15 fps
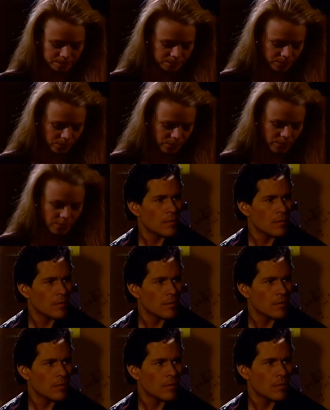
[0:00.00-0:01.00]

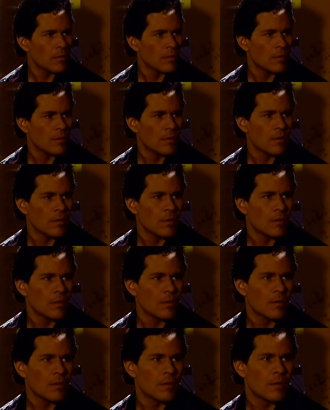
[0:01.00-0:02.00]

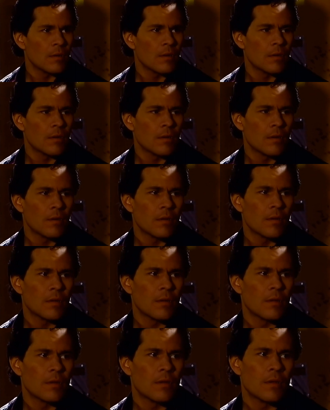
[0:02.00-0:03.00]
[no speech]